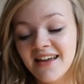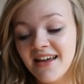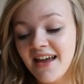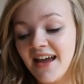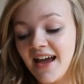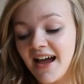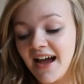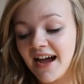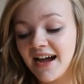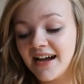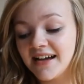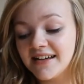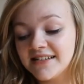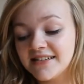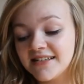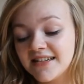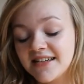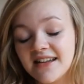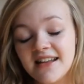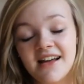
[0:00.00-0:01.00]

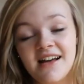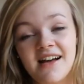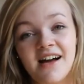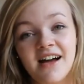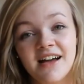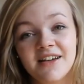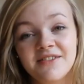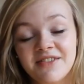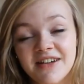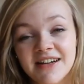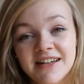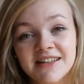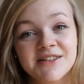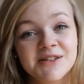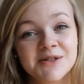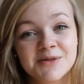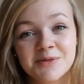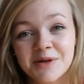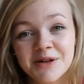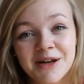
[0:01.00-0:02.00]
and I really
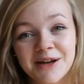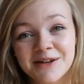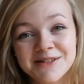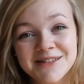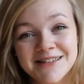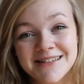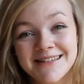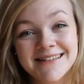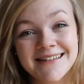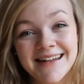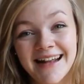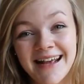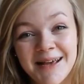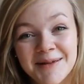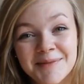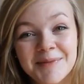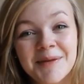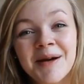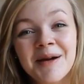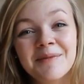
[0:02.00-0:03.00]
just want to go to
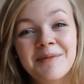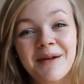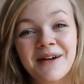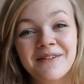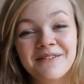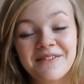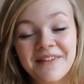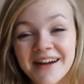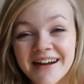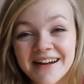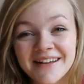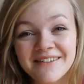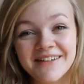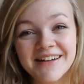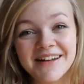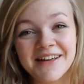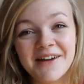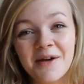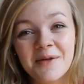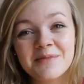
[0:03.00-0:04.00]
sleep, but I really,
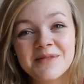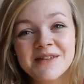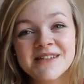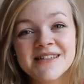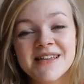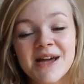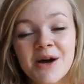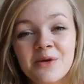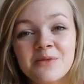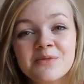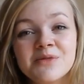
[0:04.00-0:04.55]
really hope this helped